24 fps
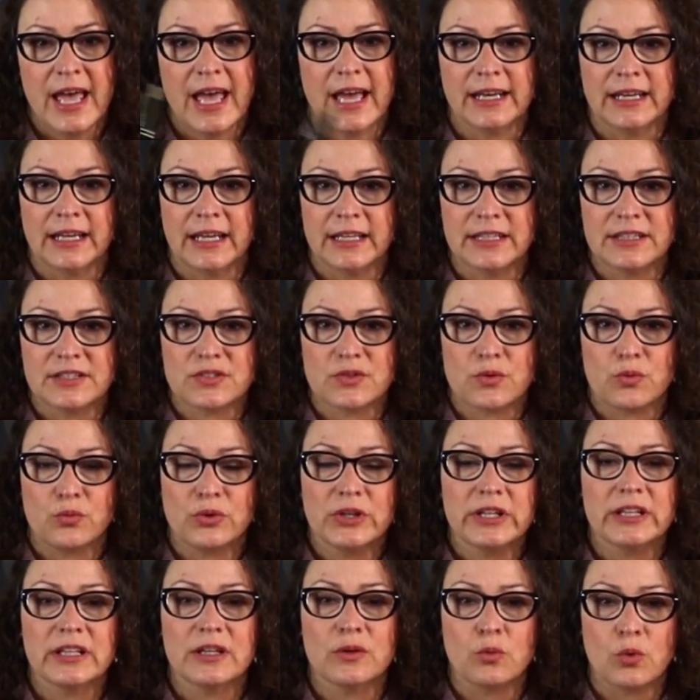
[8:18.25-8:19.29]
And that's
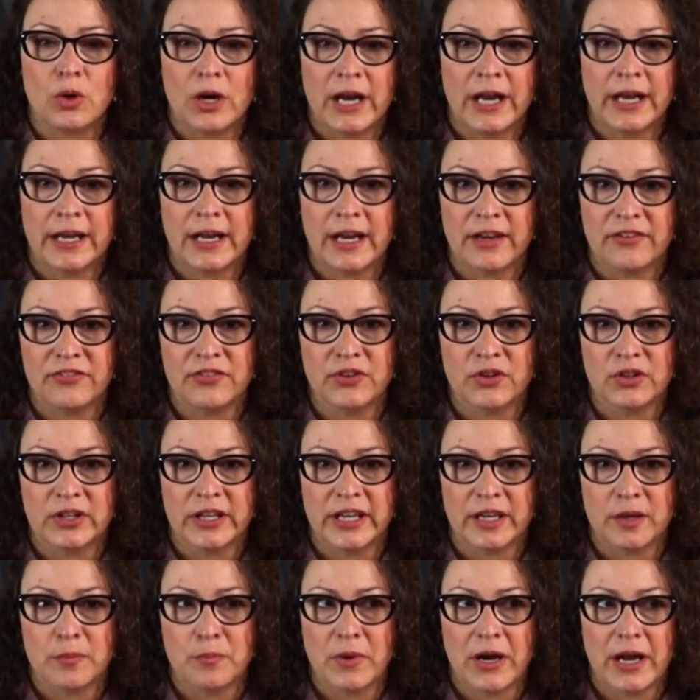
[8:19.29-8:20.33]
really why I feel
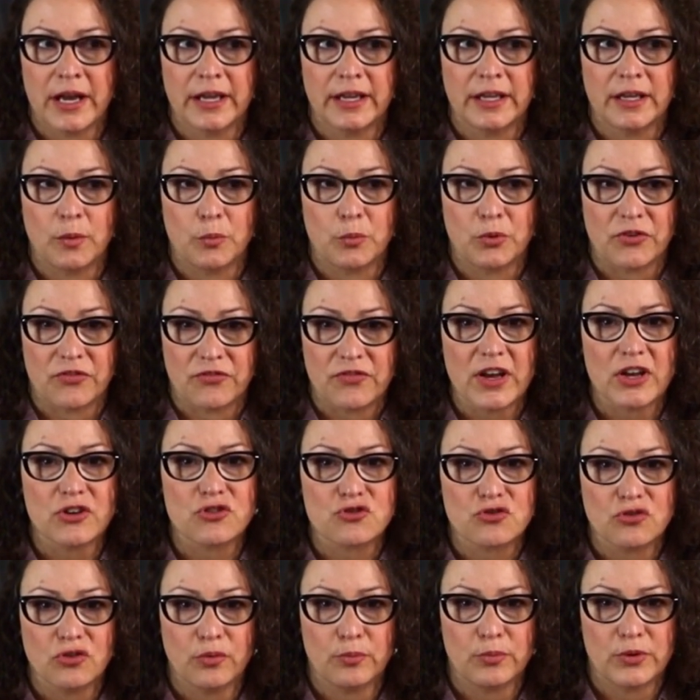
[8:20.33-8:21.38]
like buying
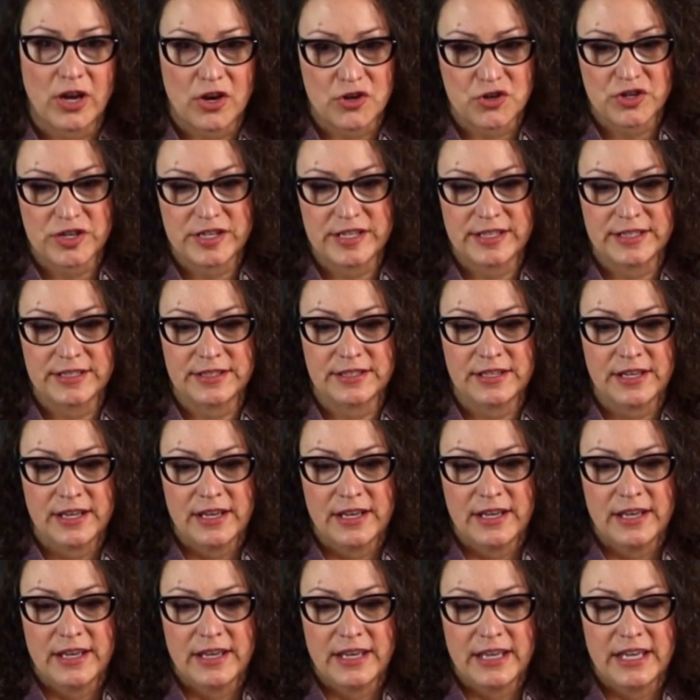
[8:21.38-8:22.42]
professional brushes
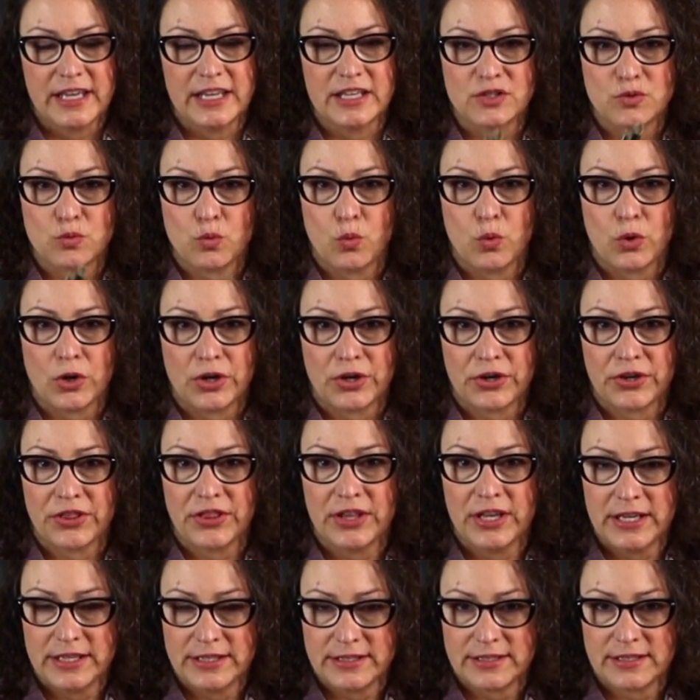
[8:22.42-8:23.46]
is
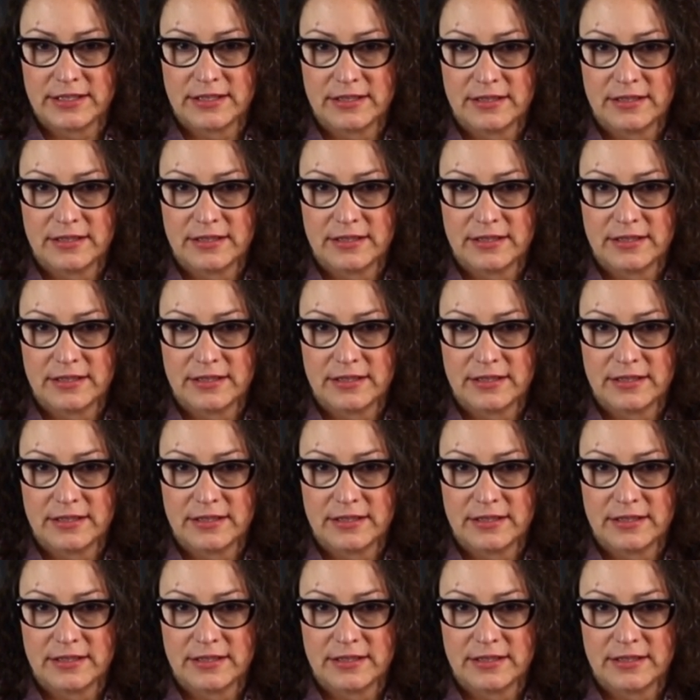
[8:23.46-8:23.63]
worth it,